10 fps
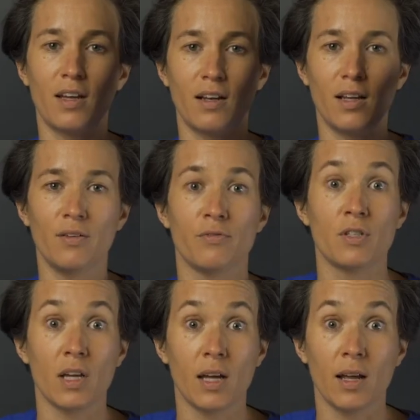that lives
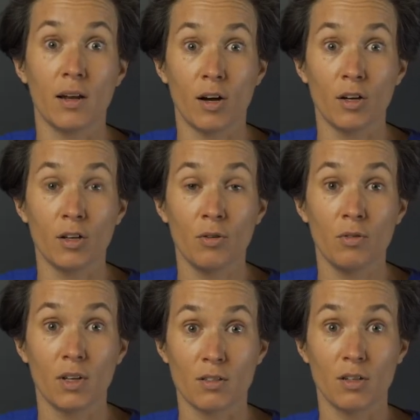in and on you
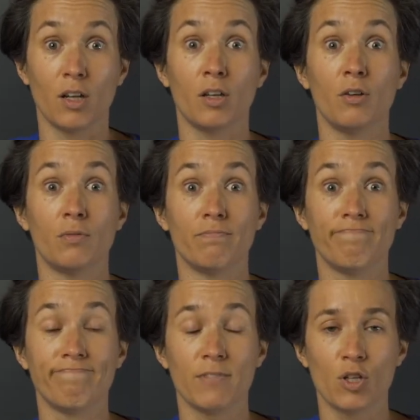that's not you.
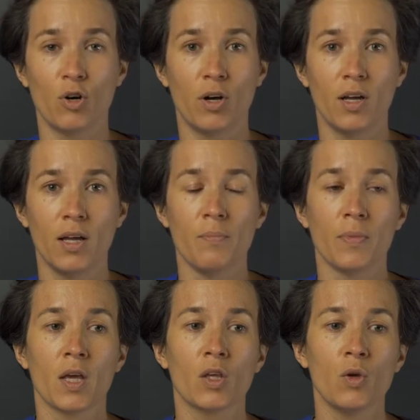So
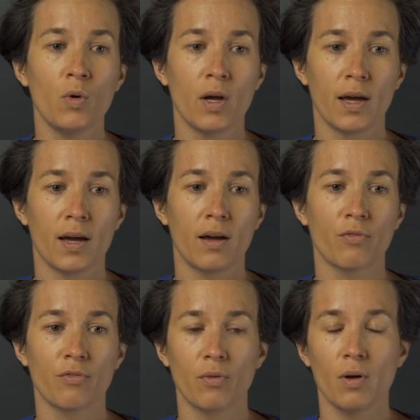you
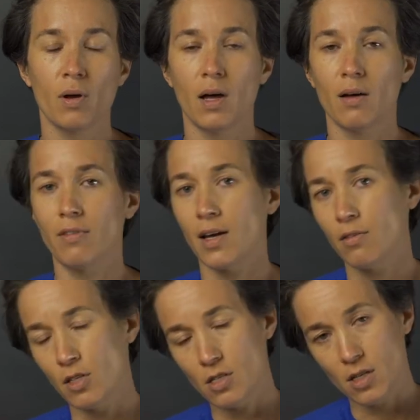have
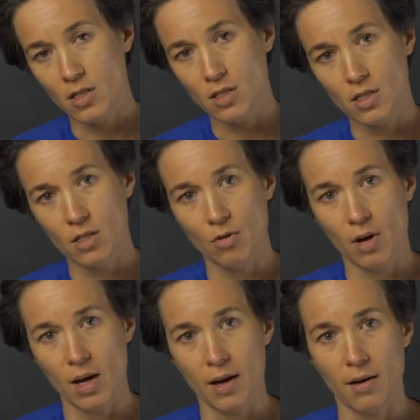viruses, you
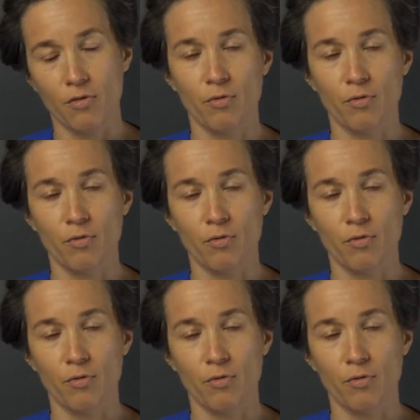have